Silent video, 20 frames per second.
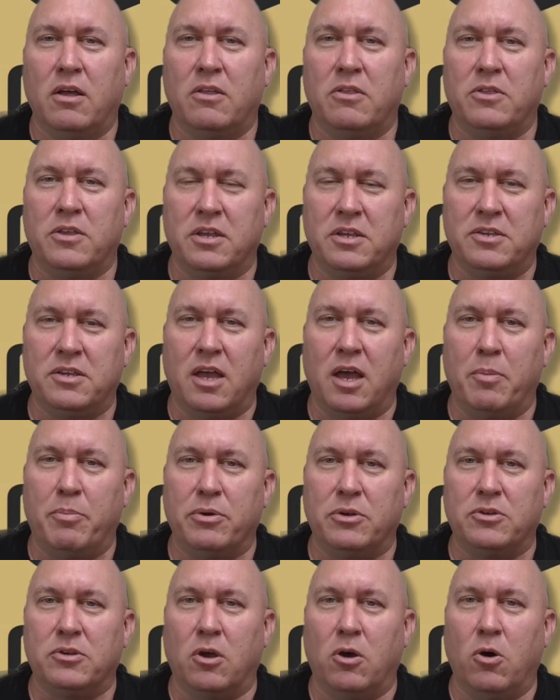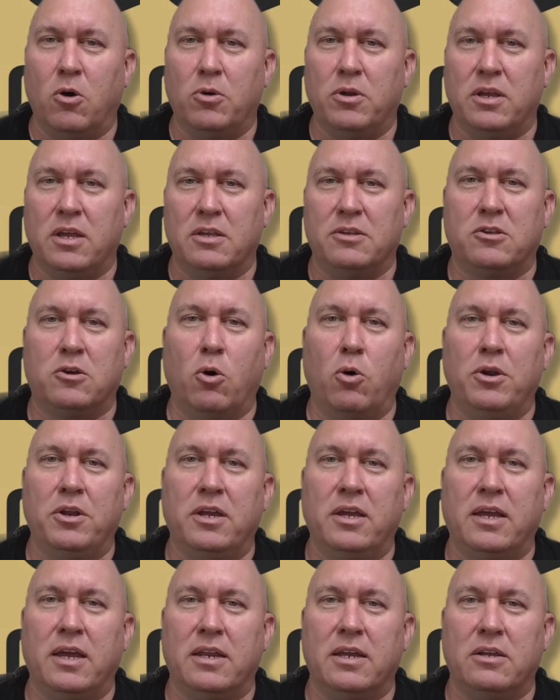This episode is going to
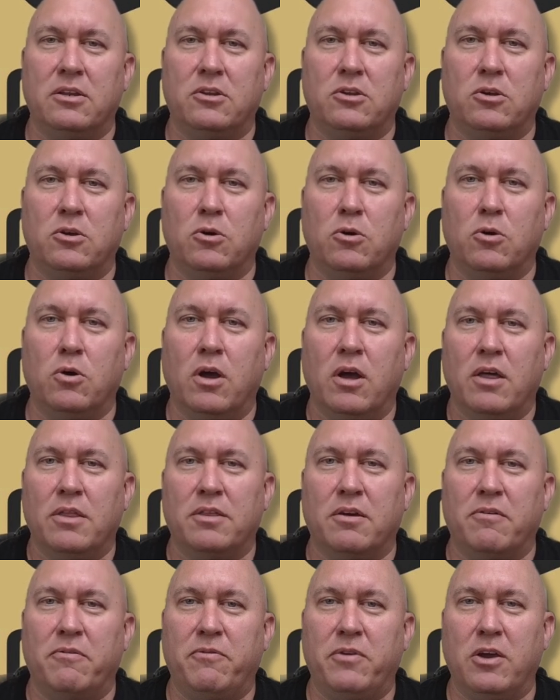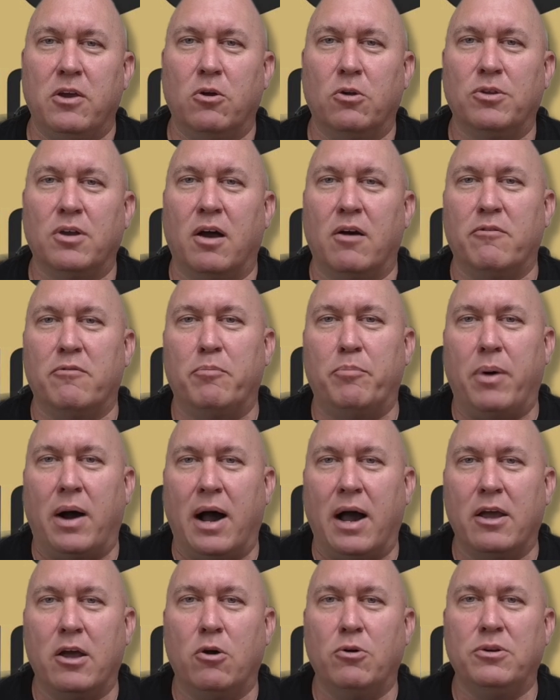get into the field of
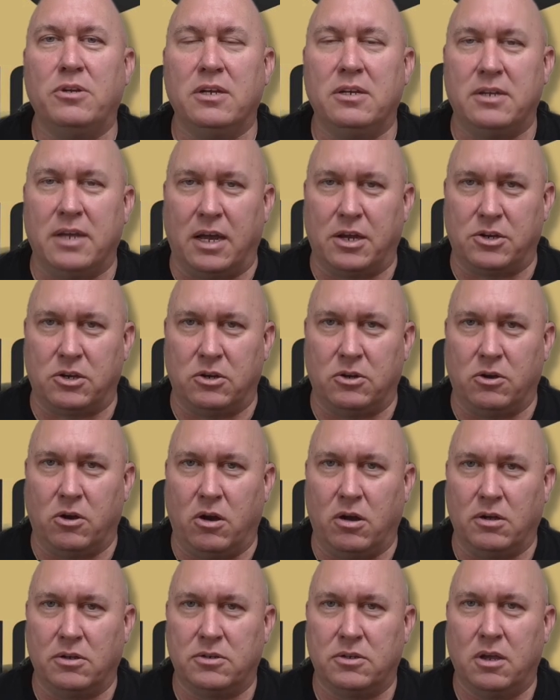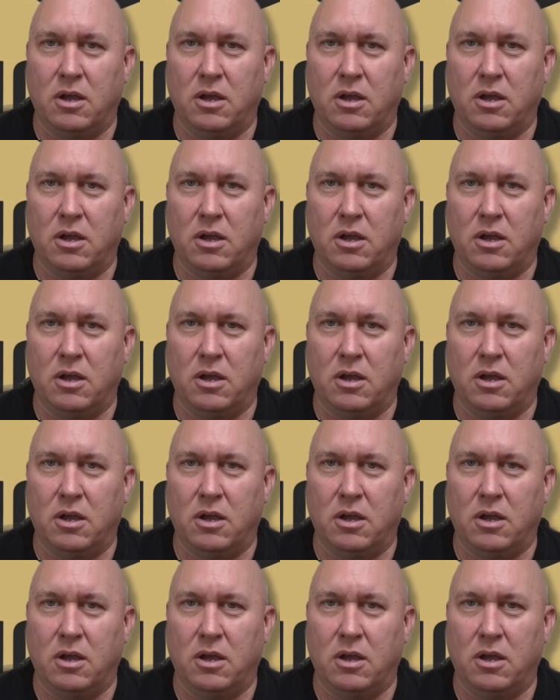biodetection dogs.